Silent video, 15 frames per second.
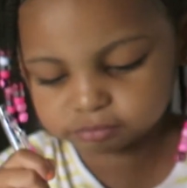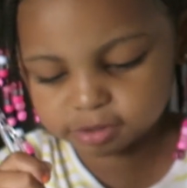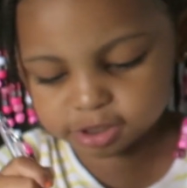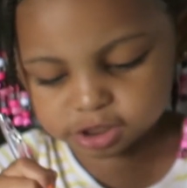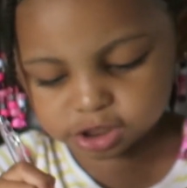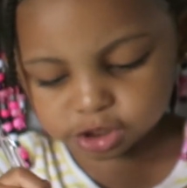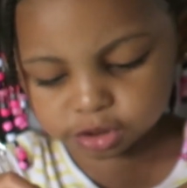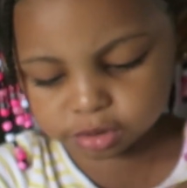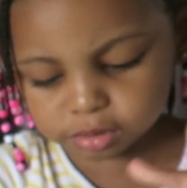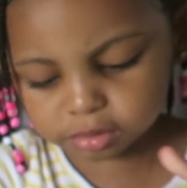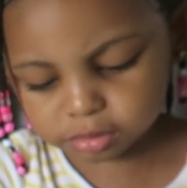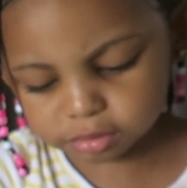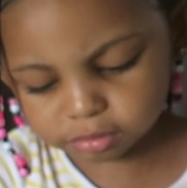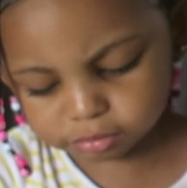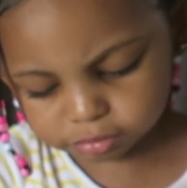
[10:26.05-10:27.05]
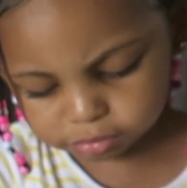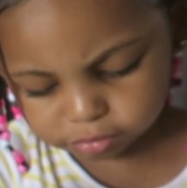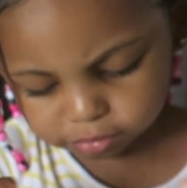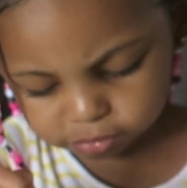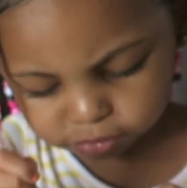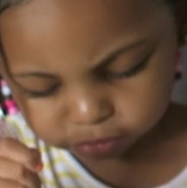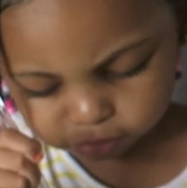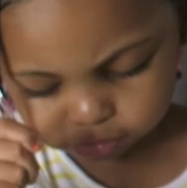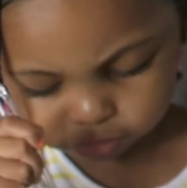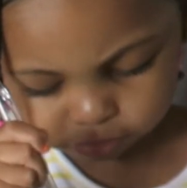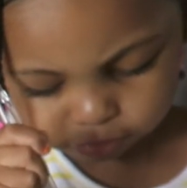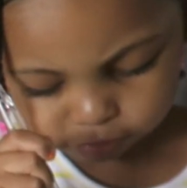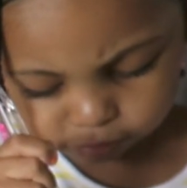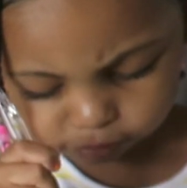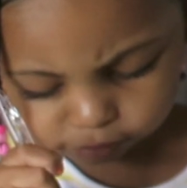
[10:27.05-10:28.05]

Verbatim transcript: Me too. You too?